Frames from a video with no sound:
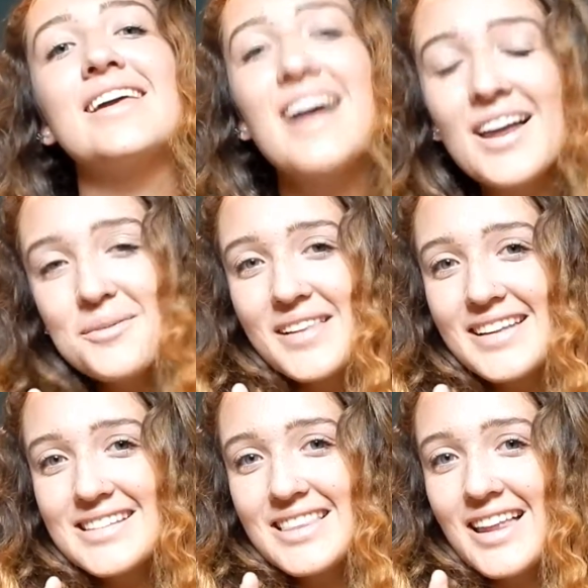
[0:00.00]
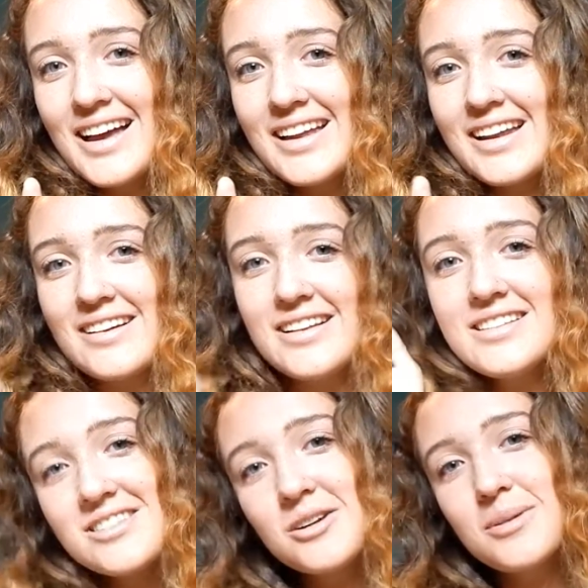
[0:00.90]
got a place in line. I'll
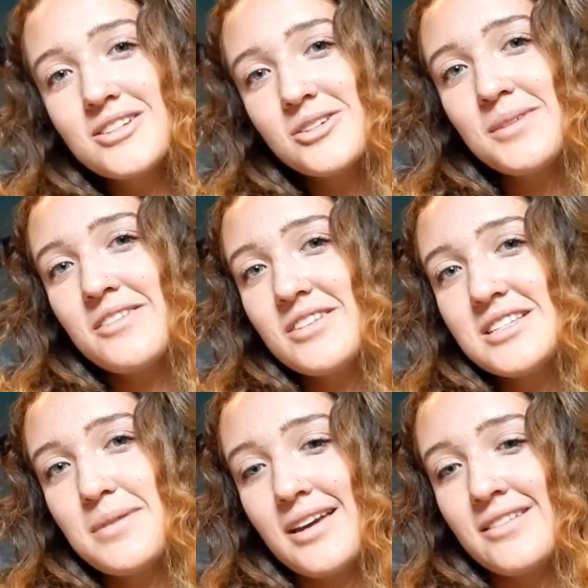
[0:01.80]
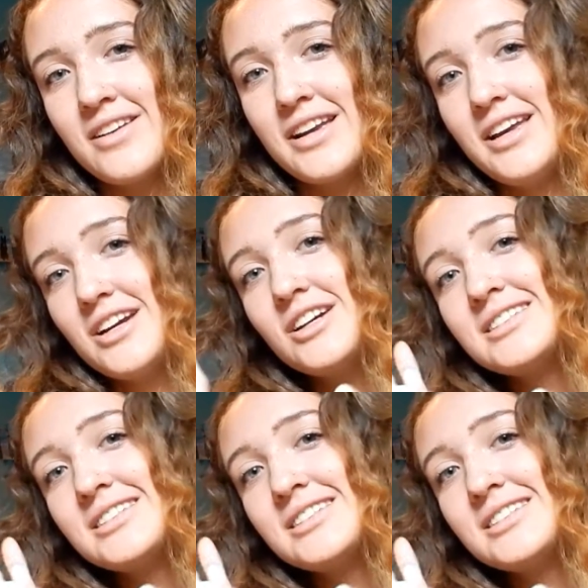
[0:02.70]
insert a picture of my wristband right here.